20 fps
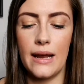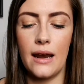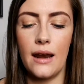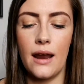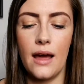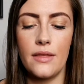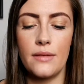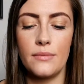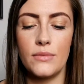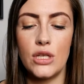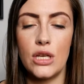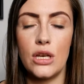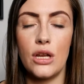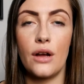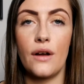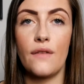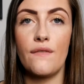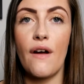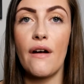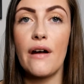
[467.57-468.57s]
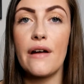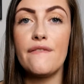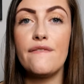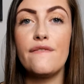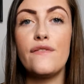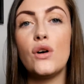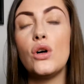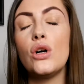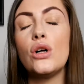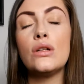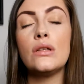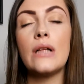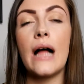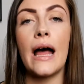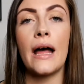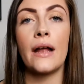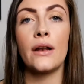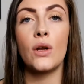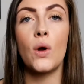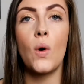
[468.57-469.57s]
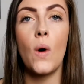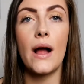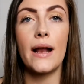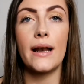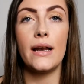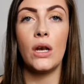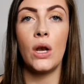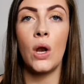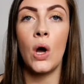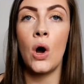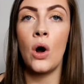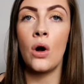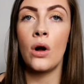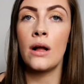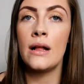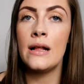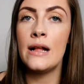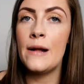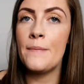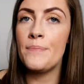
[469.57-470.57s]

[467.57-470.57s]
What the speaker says: I like them to look very full and quite long,